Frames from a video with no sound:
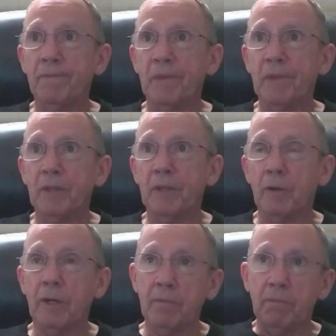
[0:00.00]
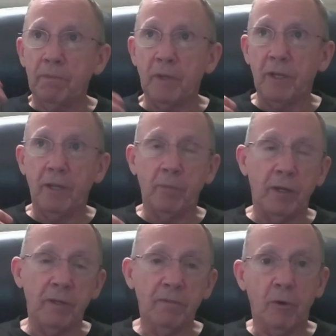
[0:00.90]
So I had
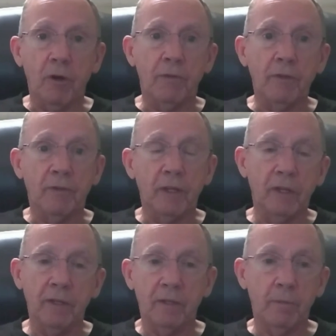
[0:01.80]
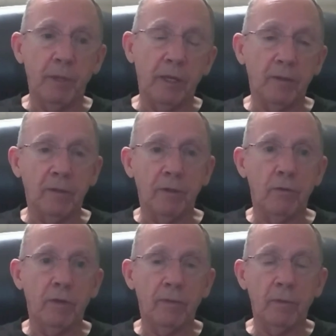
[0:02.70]
my Quar 15 and a
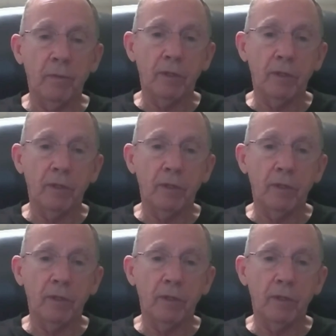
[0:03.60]
bandolier of